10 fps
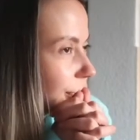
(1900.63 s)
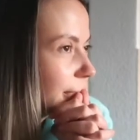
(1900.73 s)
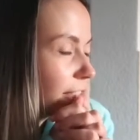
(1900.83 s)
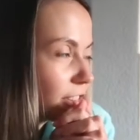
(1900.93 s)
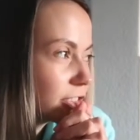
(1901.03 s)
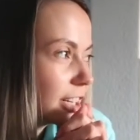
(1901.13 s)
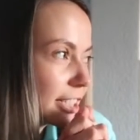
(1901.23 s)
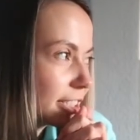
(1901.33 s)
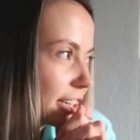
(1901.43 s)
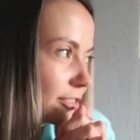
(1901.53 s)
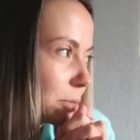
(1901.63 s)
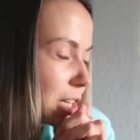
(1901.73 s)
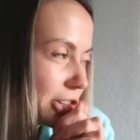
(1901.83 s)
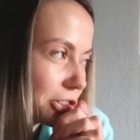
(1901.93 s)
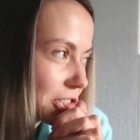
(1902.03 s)
Never fight and have
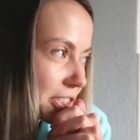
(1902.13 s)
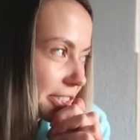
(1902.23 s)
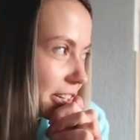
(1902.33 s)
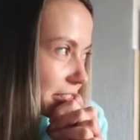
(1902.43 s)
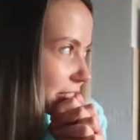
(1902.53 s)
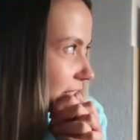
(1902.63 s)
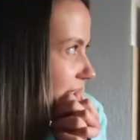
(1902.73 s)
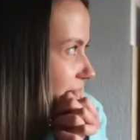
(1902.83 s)
mediocre sex.